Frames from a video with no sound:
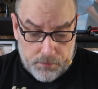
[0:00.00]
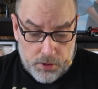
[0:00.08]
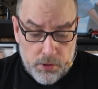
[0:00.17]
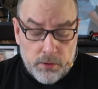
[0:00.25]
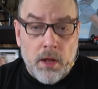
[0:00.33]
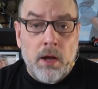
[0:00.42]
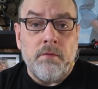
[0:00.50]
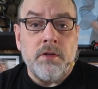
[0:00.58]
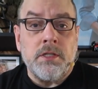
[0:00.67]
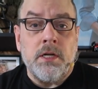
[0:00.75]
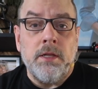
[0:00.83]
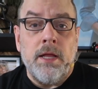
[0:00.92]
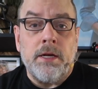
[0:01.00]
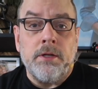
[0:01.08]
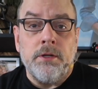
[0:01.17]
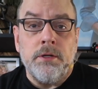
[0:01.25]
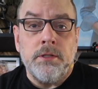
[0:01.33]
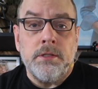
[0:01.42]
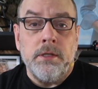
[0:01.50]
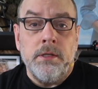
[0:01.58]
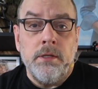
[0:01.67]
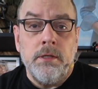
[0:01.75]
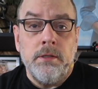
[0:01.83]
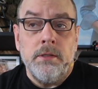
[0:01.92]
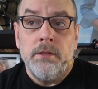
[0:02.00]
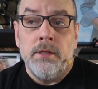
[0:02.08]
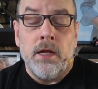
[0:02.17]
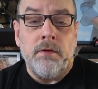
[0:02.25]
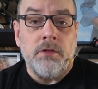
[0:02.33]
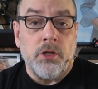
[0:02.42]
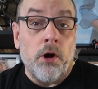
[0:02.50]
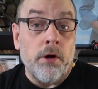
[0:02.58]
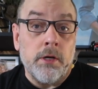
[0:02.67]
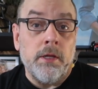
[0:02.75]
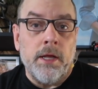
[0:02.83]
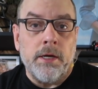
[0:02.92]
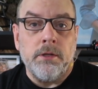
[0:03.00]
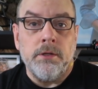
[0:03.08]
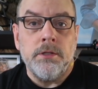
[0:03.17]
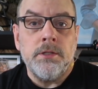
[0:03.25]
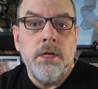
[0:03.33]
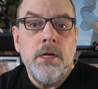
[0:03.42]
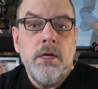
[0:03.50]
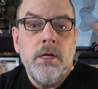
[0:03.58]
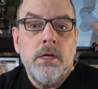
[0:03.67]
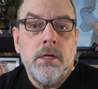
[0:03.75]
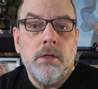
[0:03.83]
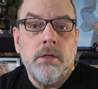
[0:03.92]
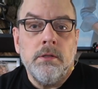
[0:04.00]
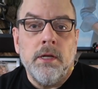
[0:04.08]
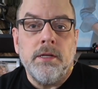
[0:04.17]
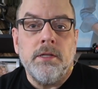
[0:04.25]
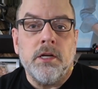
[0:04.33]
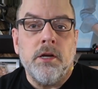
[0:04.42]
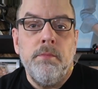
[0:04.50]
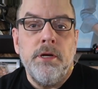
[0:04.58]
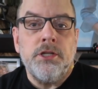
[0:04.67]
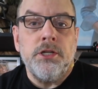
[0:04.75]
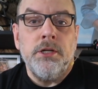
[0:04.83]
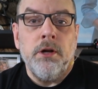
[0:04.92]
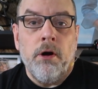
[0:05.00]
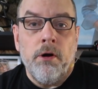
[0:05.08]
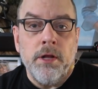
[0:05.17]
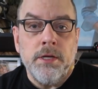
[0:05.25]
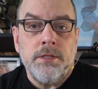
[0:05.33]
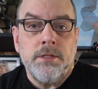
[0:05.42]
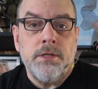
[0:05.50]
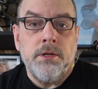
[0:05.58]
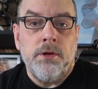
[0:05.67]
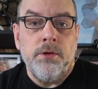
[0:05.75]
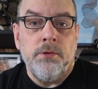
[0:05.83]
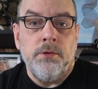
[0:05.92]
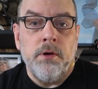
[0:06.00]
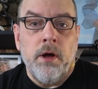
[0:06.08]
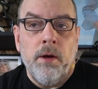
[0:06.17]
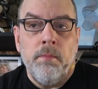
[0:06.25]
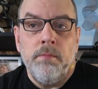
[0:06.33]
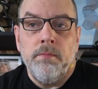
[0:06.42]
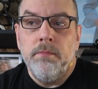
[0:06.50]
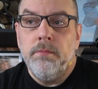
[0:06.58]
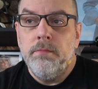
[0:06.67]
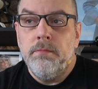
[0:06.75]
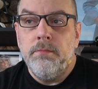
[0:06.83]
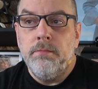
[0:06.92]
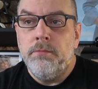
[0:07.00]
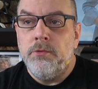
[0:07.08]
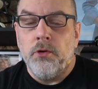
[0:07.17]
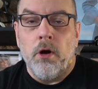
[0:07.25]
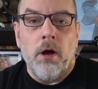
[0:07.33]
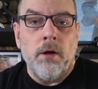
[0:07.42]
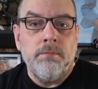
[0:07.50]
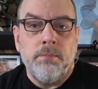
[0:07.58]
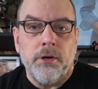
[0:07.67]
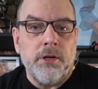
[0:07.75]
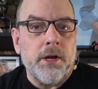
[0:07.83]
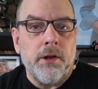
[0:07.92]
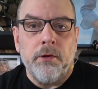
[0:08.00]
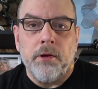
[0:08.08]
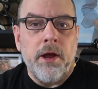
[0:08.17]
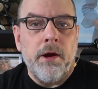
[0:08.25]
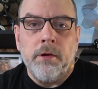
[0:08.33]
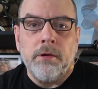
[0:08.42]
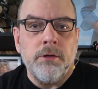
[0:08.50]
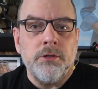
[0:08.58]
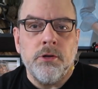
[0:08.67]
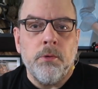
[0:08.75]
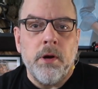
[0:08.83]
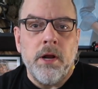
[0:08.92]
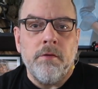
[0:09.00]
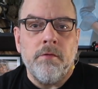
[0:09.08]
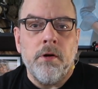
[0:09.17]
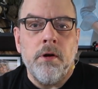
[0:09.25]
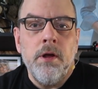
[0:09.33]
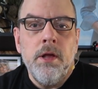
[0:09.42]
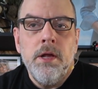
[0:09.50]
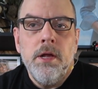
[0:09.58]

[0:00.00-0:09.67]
a lot of us collectors and a lot of us art collectors like to commission artists to draw particular characters or whatever.